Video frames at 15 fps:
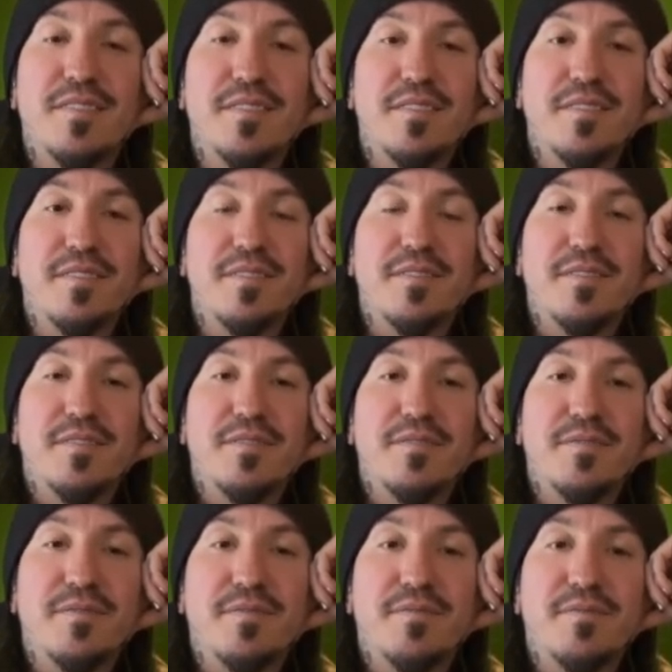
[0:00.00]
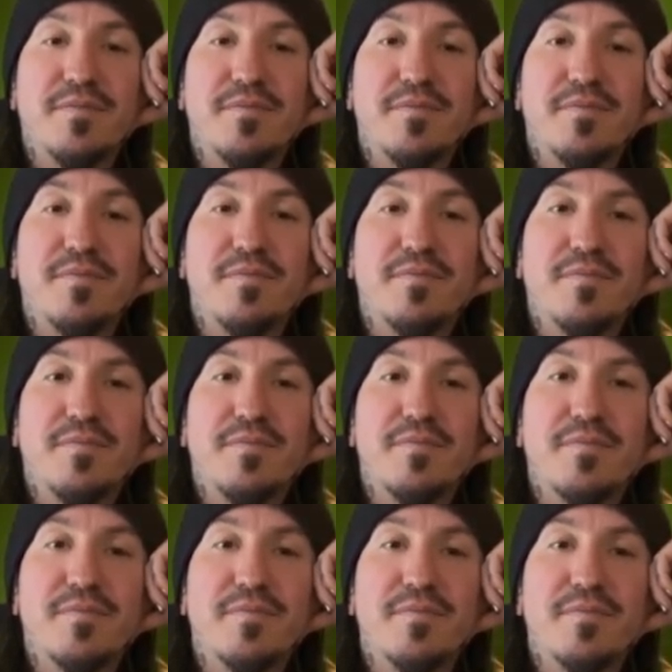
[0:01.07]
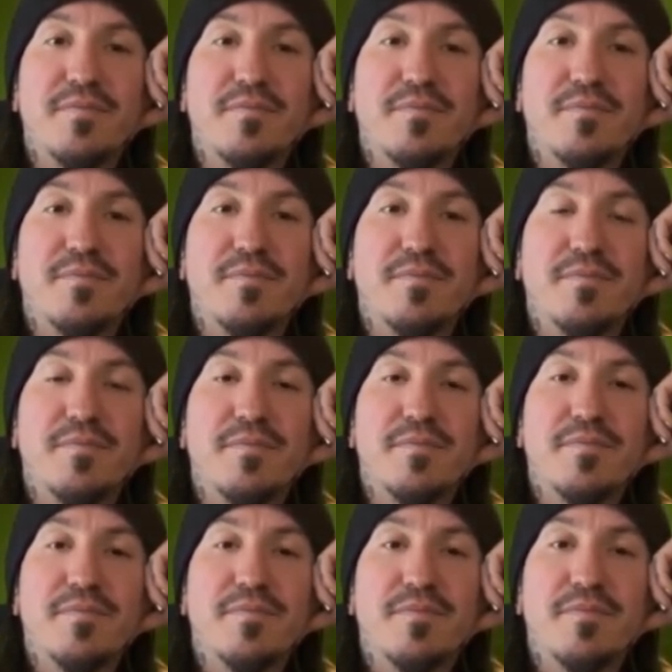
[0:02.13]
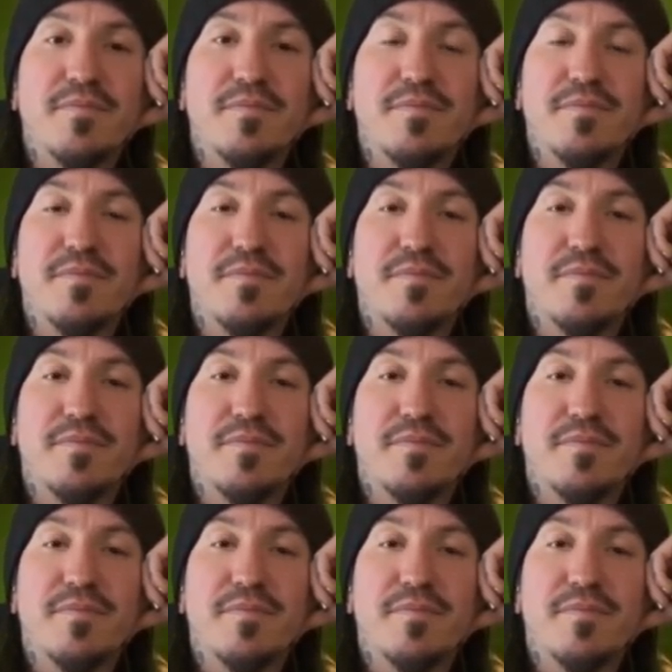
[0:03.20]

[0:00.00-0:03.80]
(not speaking)